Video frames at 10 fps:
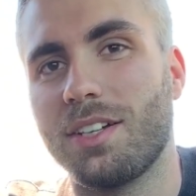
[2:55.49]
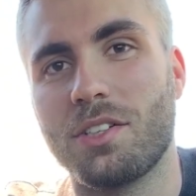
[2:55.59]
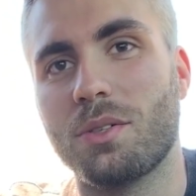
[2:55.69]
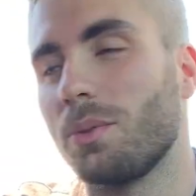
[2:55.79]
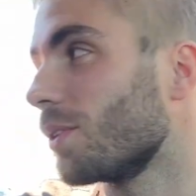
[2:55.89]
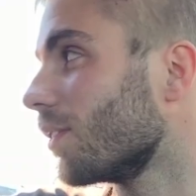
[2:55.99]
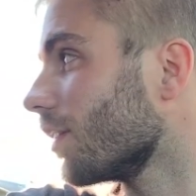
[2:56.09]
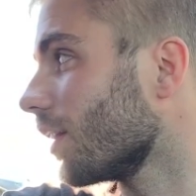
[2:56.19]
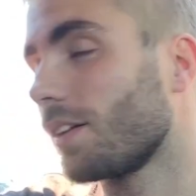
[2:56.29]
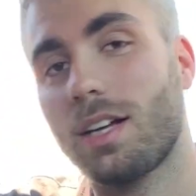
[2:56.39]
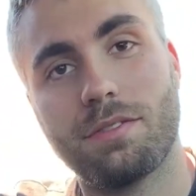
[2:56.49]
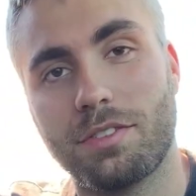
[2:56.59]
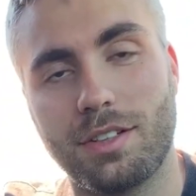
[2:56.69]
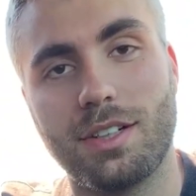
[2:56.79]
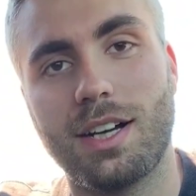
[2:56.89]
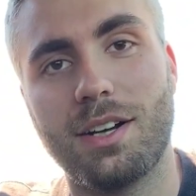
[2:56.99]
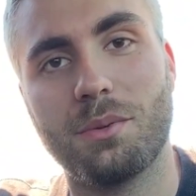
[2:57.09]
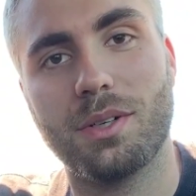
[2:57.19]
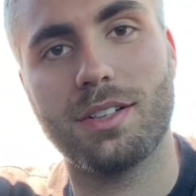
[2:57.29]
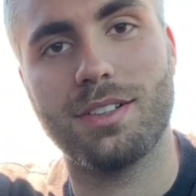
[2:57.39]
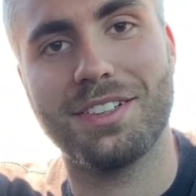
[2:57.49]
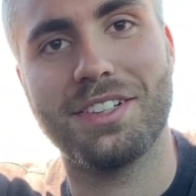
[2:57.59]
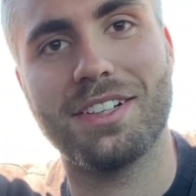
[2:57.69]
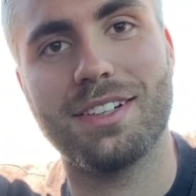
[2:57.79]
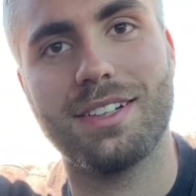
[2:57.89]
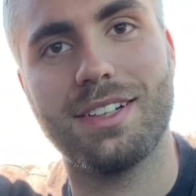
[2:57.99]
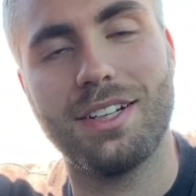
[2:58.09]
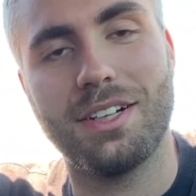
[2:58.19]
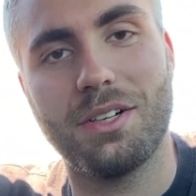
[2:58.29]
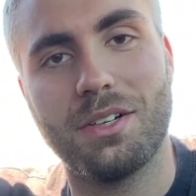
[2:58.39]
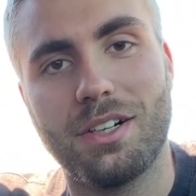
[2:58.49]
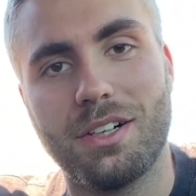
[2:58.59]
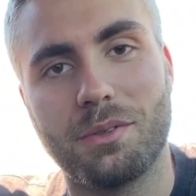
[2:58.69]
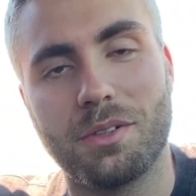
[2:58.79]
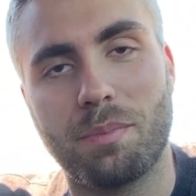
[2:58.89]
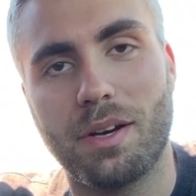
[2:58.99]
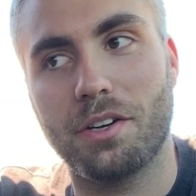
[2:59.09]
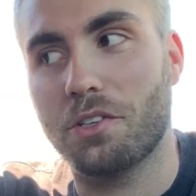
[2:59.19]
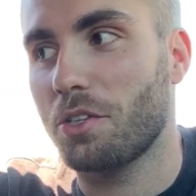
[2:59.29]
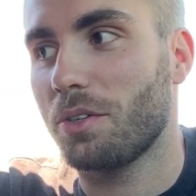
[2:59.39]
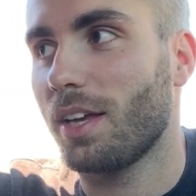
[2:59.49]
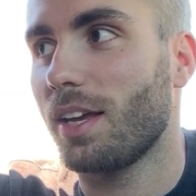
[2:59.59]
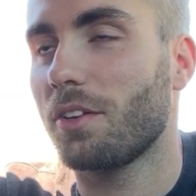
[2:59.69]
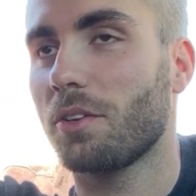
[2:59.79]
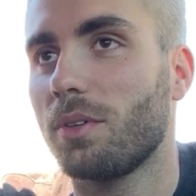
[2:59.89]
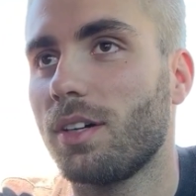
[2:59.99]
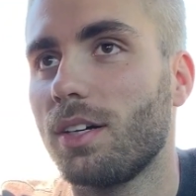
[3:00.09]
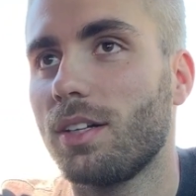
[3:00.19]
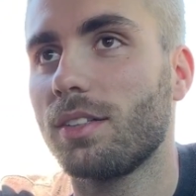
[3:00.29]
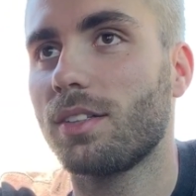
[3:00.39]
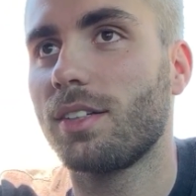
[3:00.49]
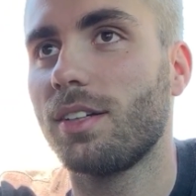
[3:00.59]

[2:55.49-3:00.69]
of squirrely. I forgot where the parachute handle was.